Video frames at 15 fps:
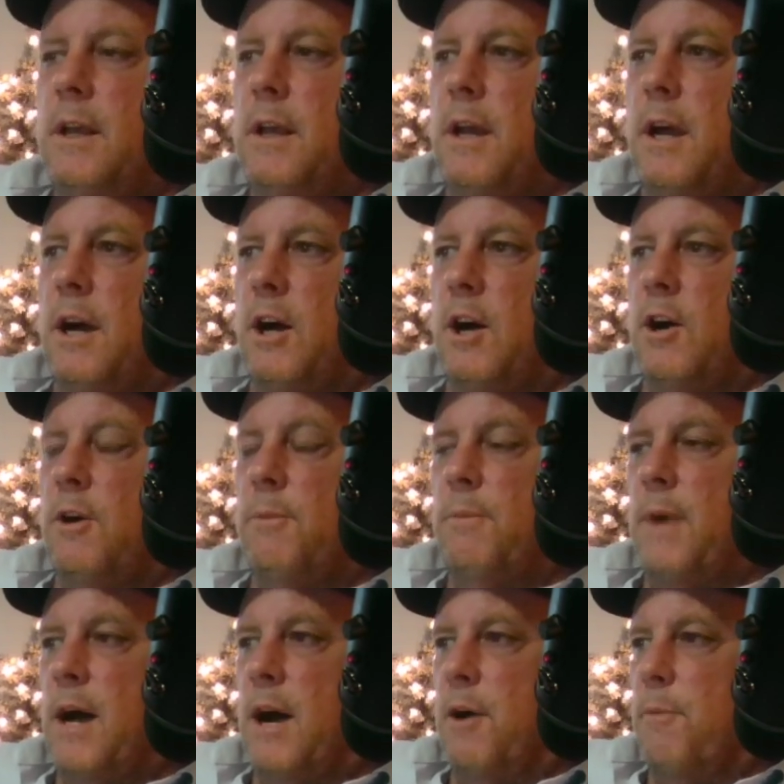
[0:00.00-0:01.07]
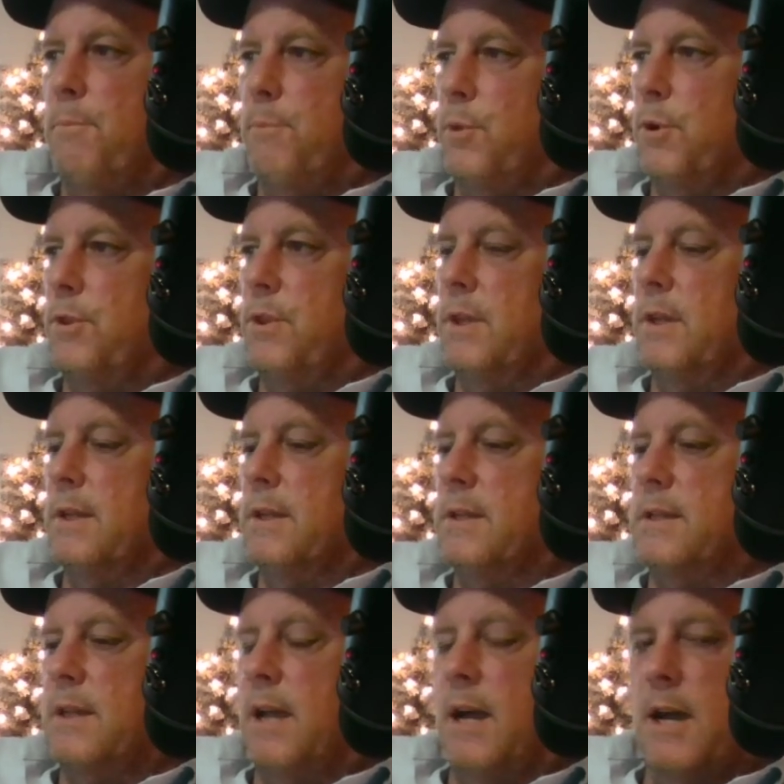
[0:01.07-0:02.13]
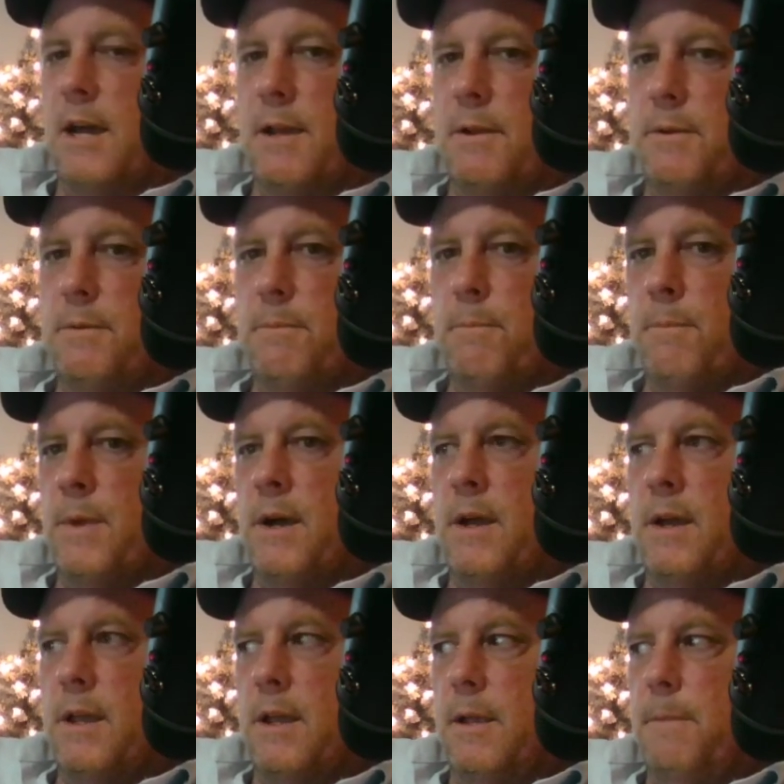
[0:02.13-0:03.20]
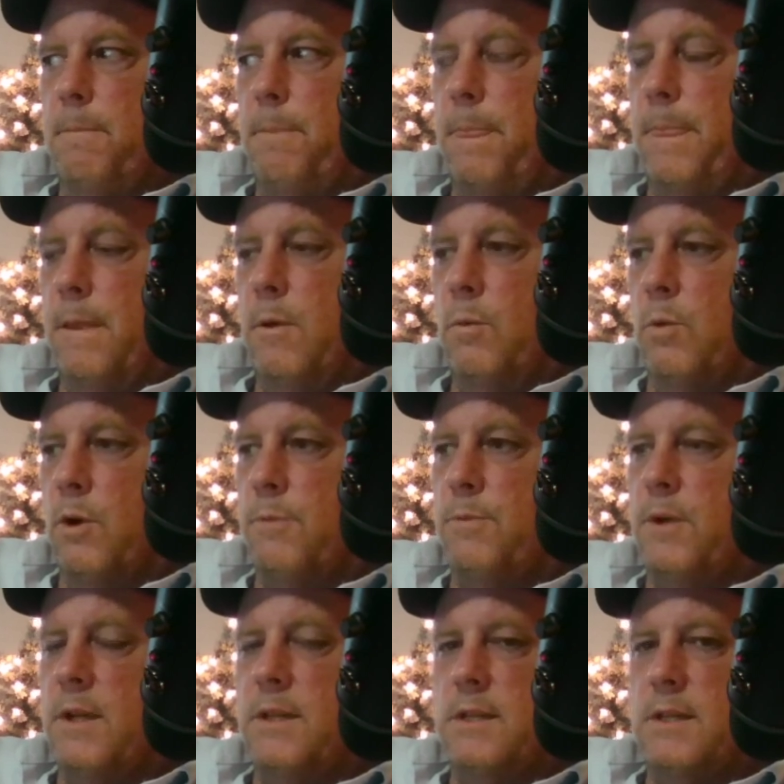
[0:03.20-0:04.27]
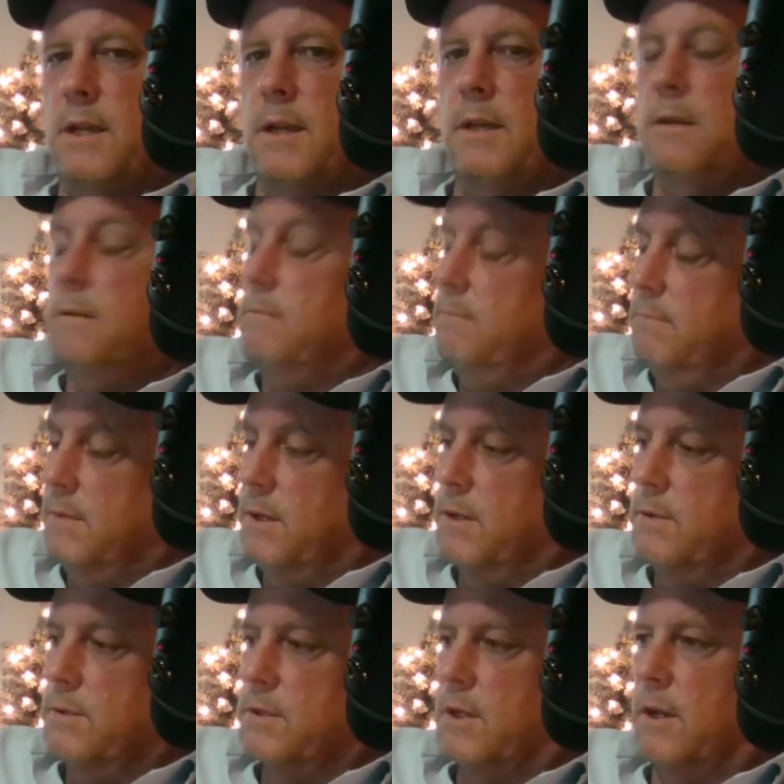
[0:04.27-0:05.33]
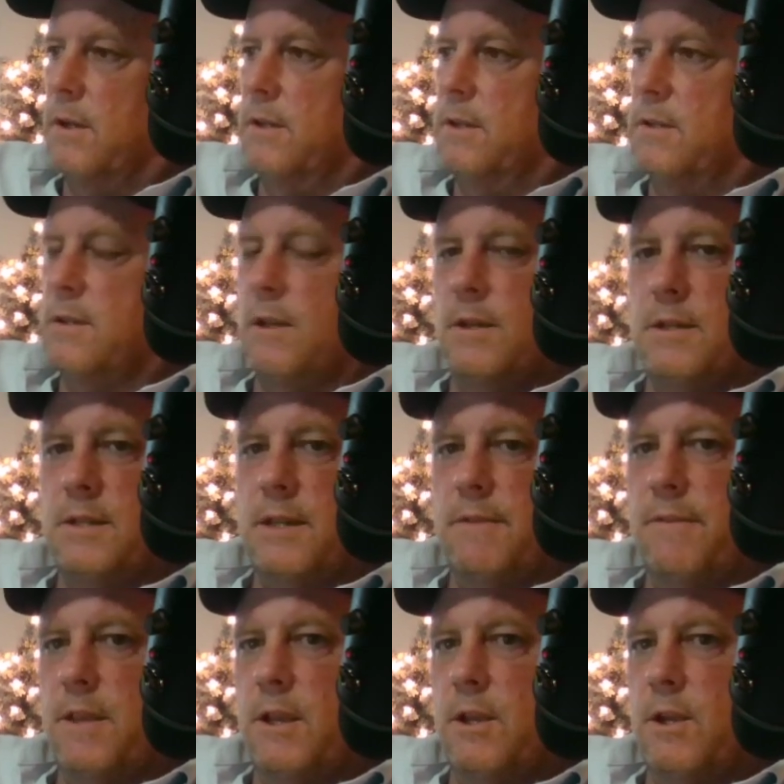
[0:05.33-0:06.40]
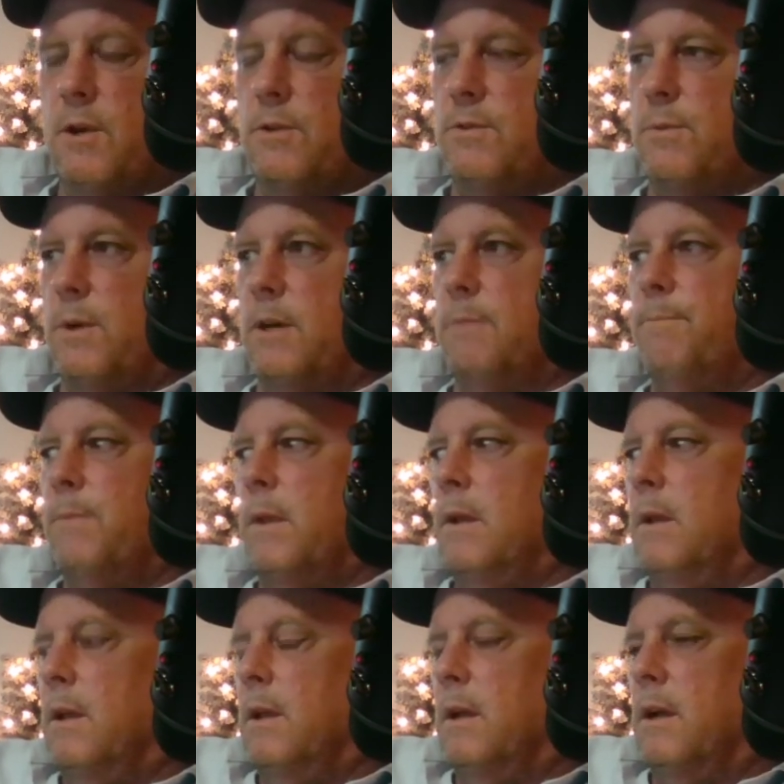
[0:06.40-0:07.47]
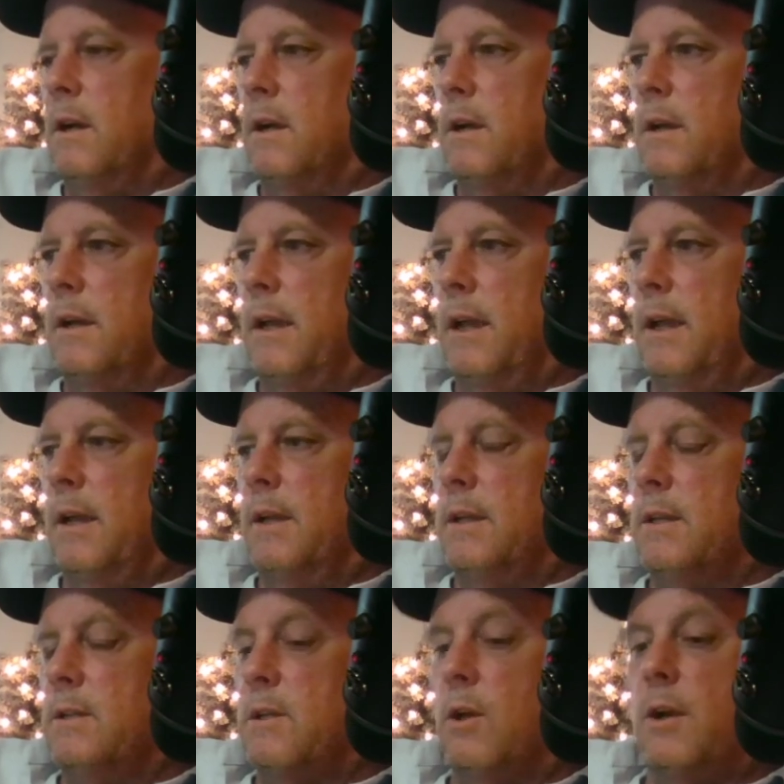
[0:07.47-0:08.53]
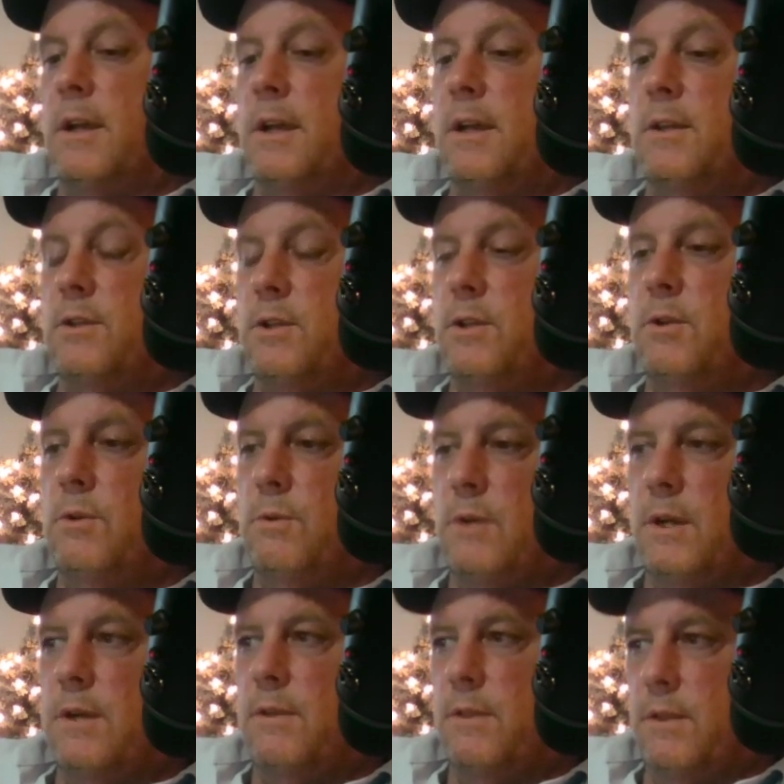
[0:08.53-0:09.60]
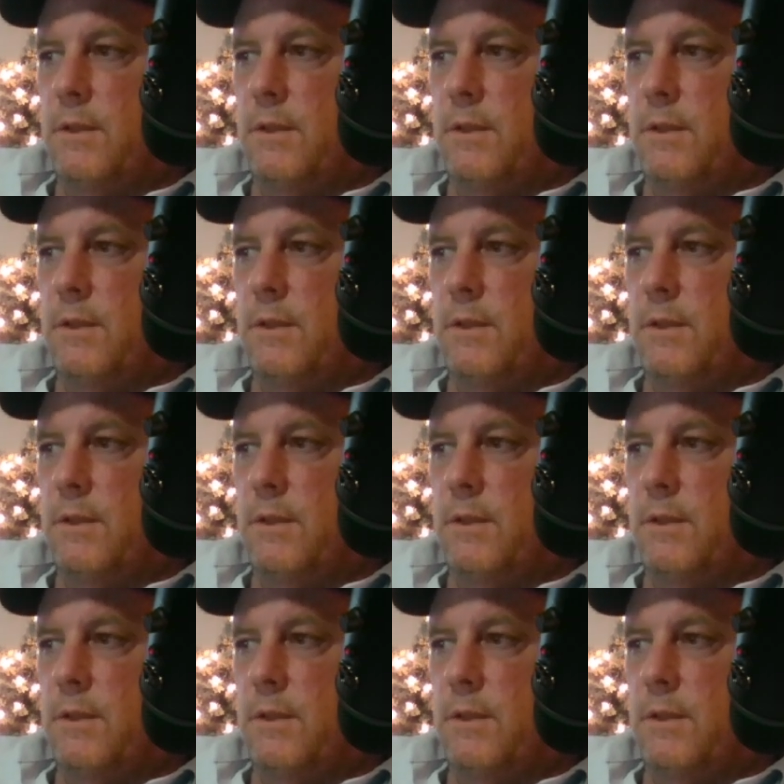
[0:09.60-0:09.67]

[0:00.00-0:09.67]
I'll put this on my WordPress site, as long as everything goes well. And as long as you,